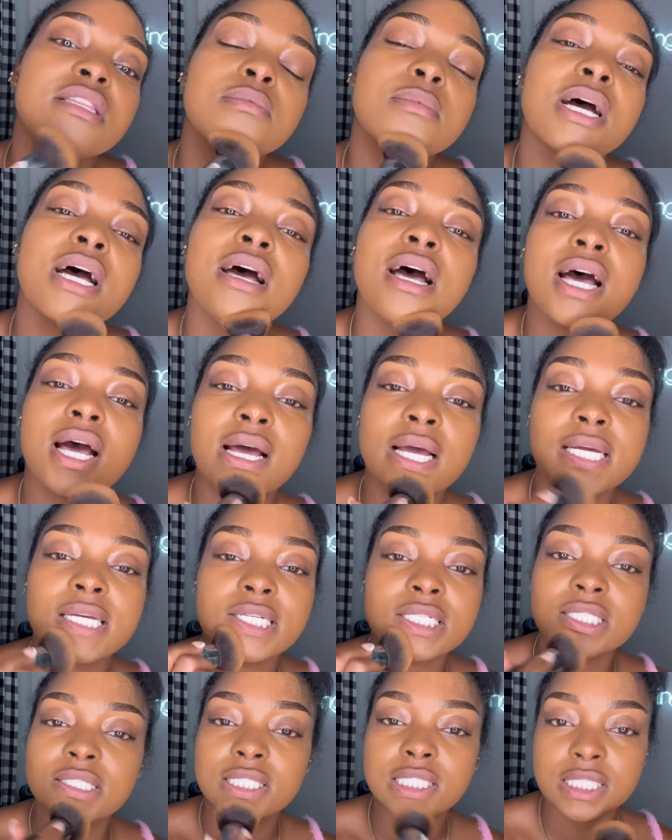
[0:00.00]
my
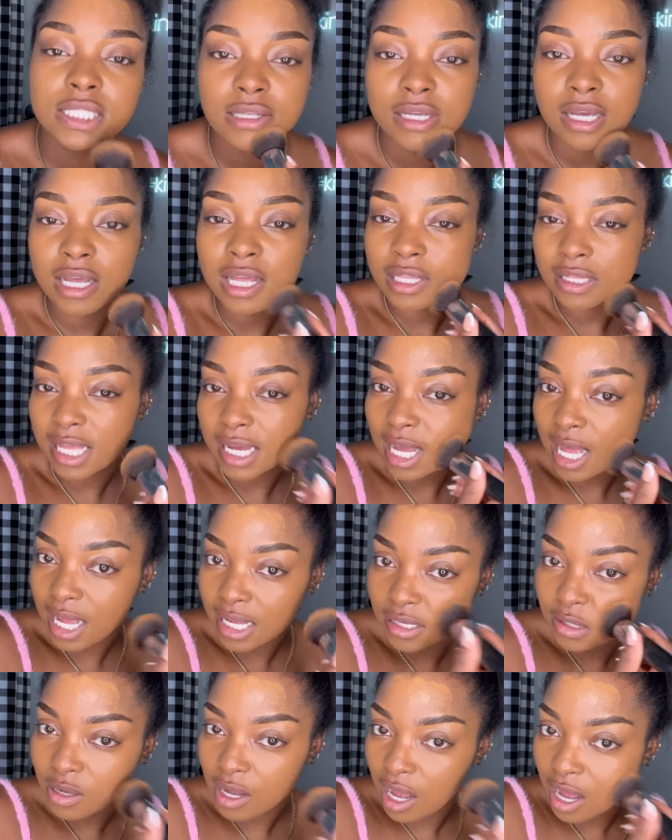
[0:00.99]
eyes. Like,
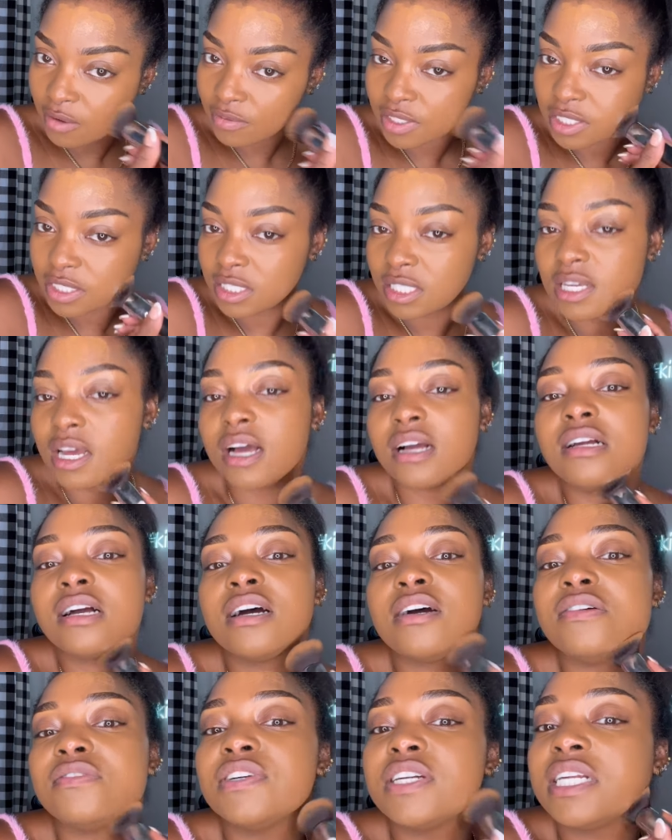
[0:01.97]
I
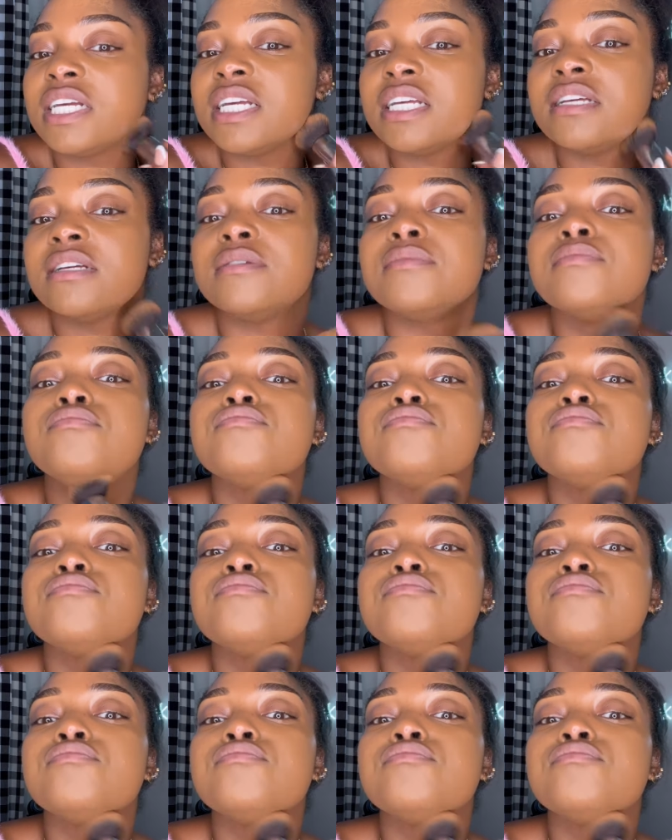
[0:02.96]
covered it